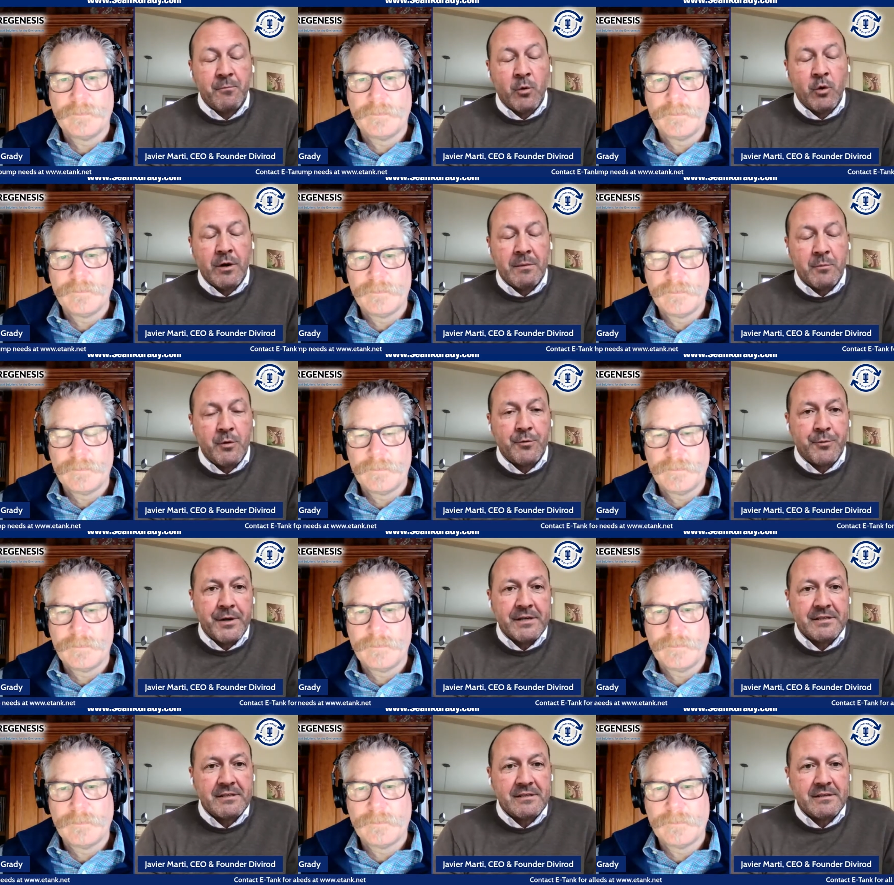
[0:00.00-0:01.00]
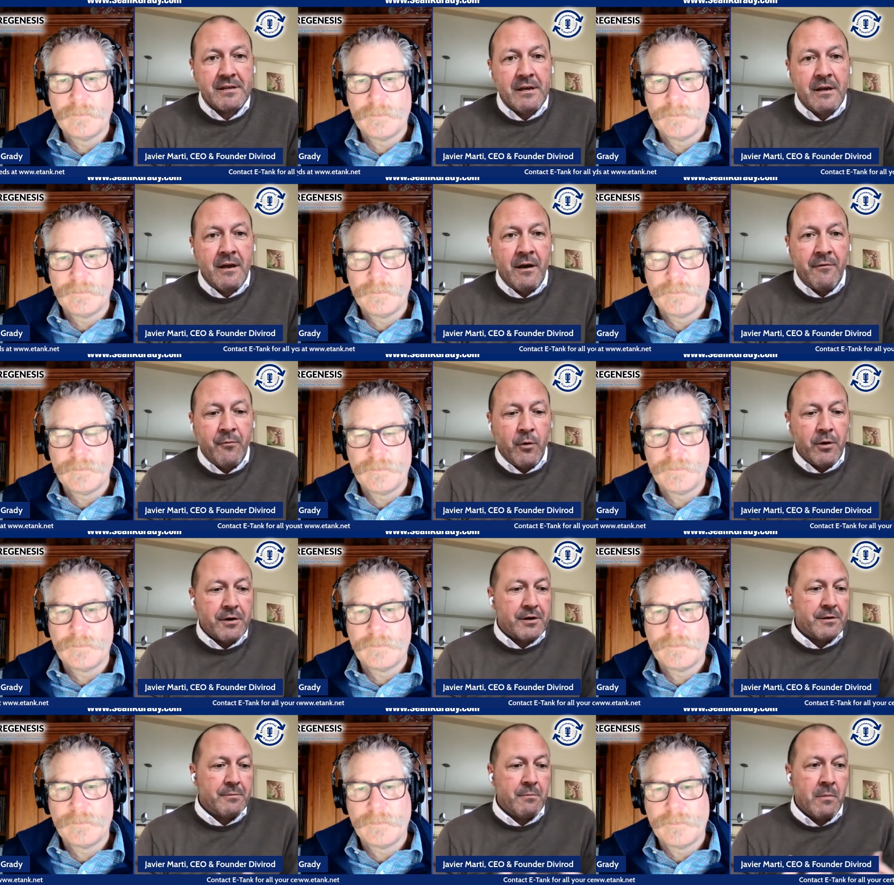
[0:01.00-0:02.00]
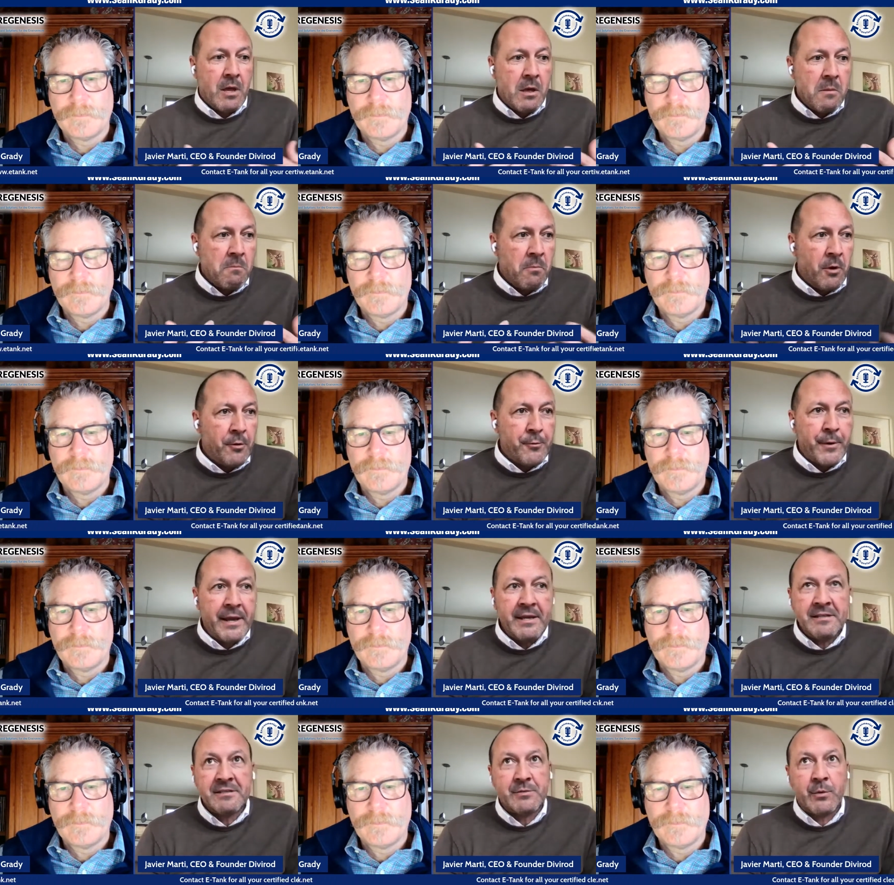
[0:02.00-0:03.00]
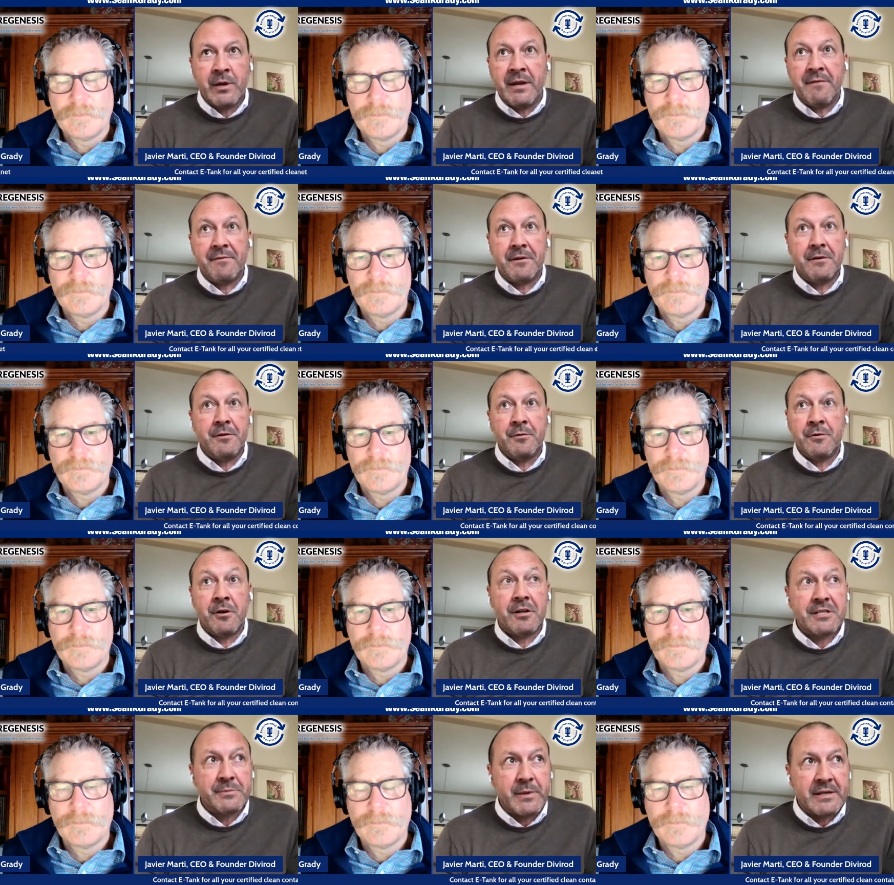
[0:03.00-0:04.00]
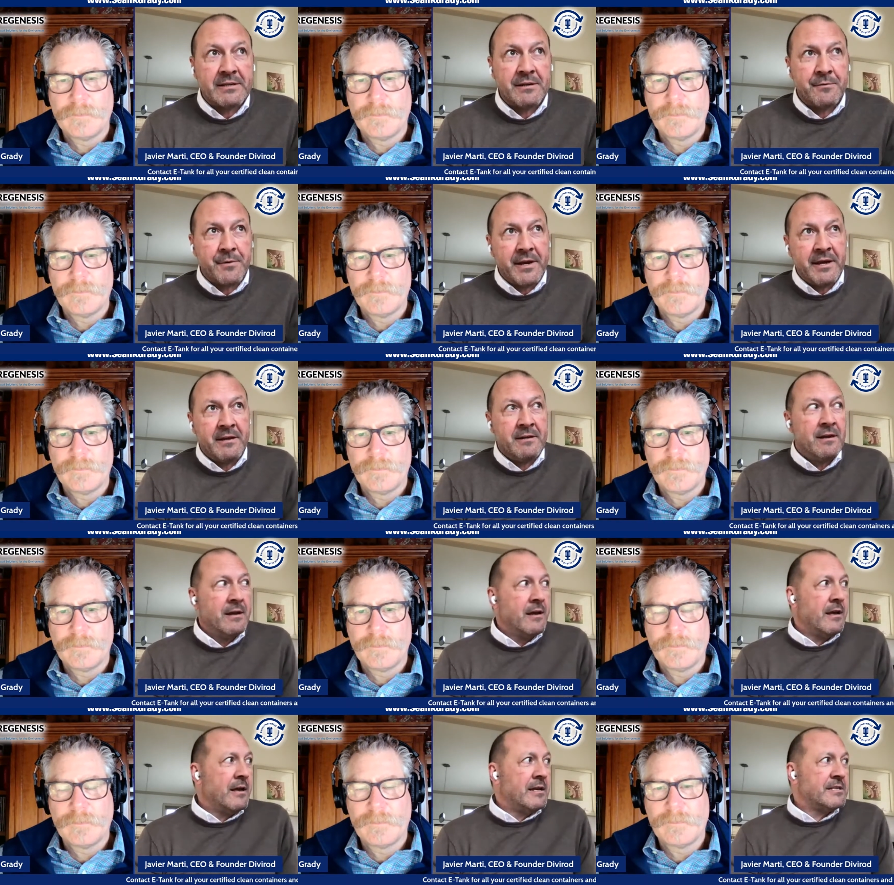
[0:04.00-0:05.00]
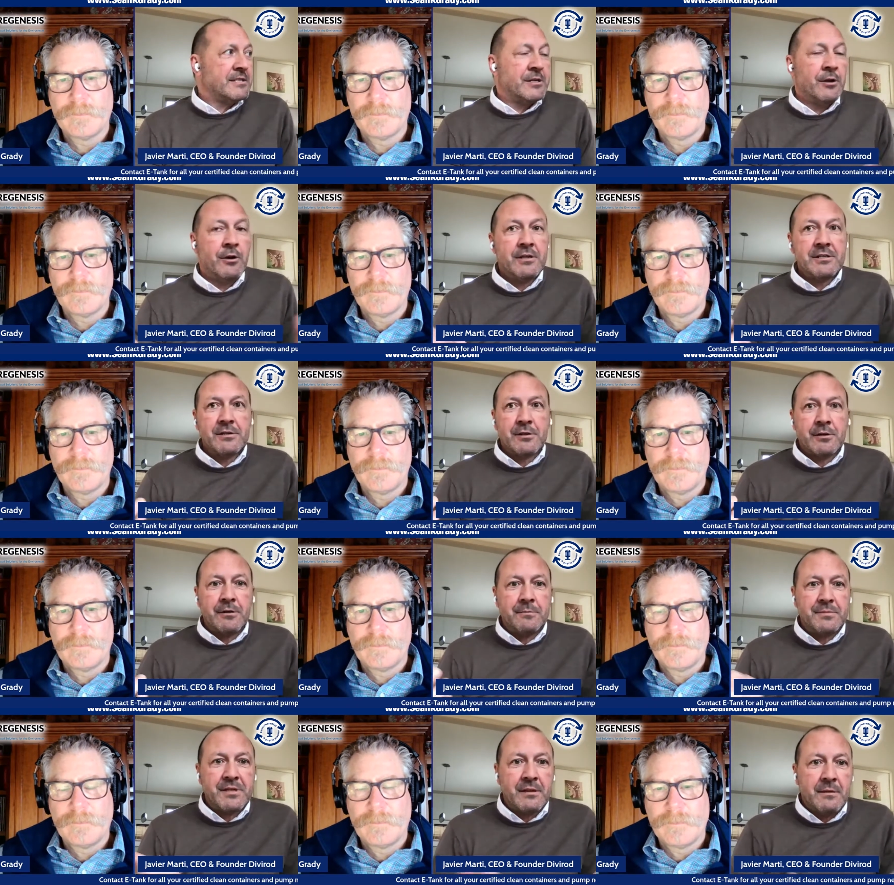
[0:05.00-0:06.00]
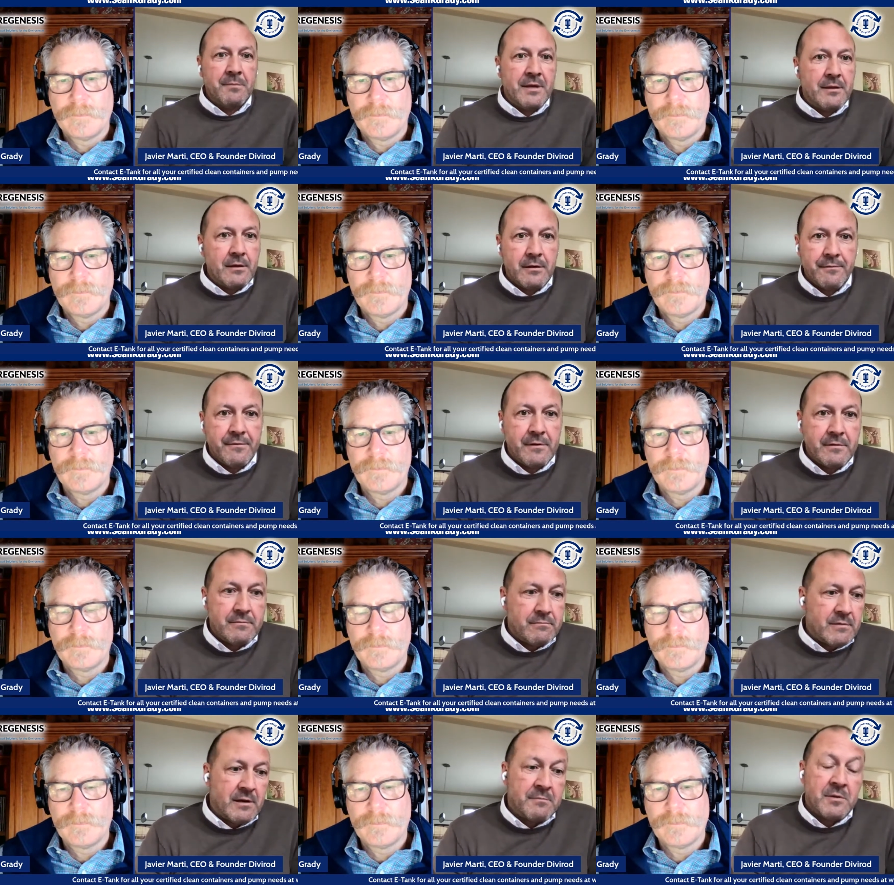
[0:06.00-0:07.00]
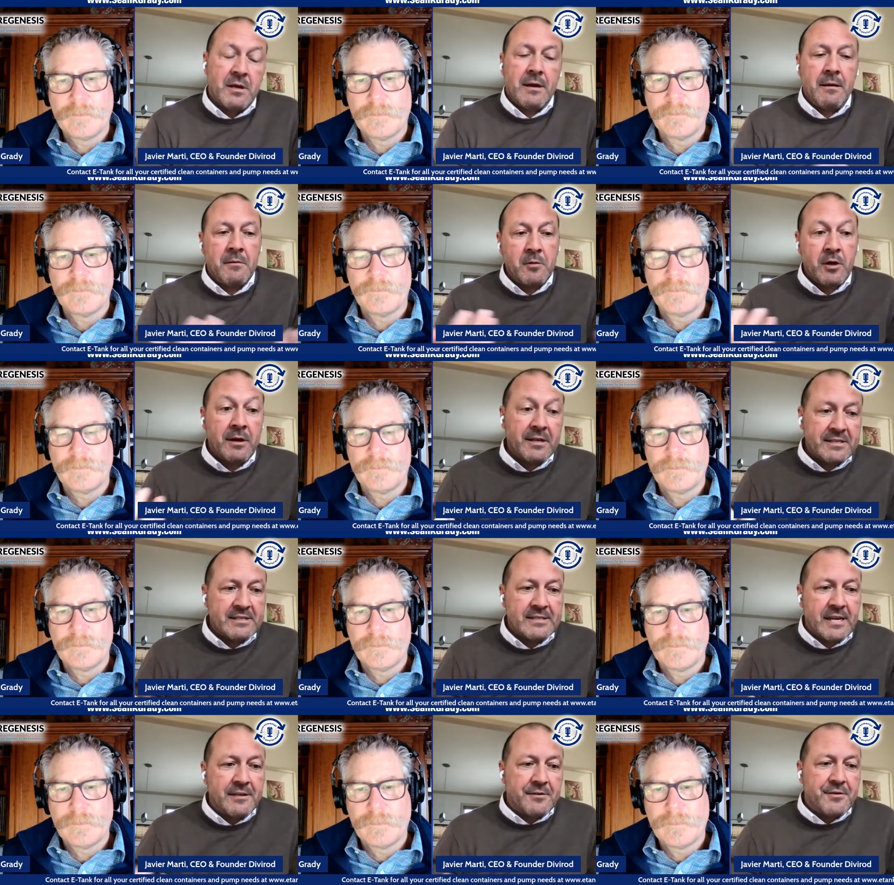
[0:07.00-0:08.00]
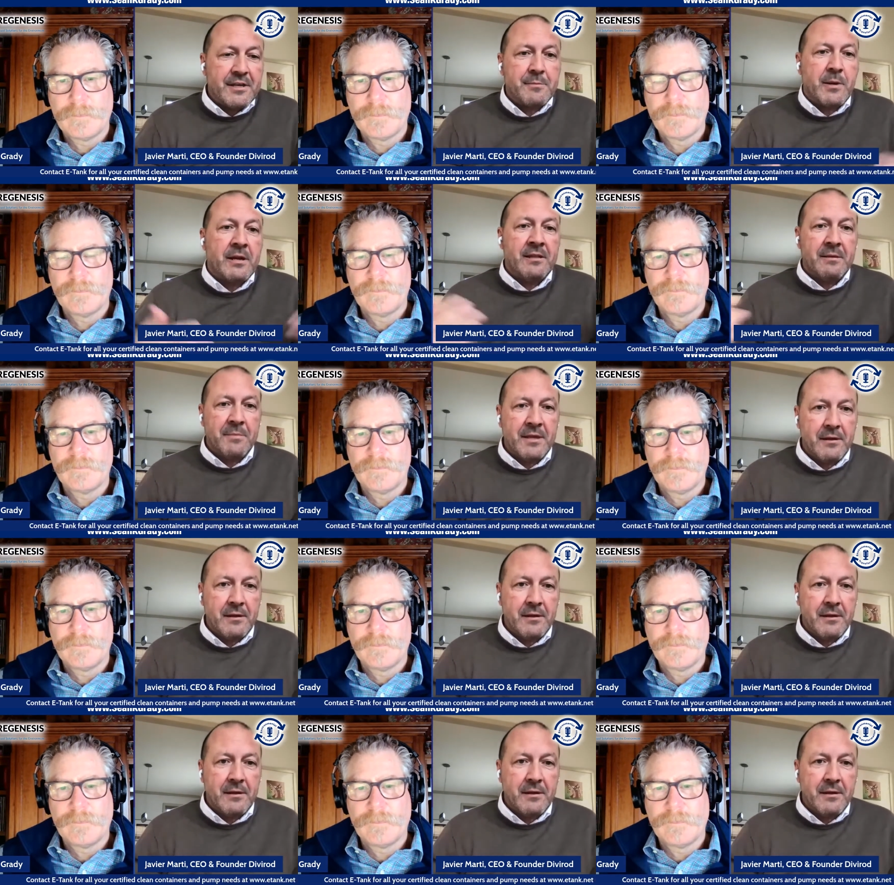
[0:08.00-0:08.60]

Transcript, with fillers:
Speaker 1: of more and more risks of water, more rains whenever you're not expecting rain. snowstorms in the middle of the, I'm, I'm going to exaggerate, but in the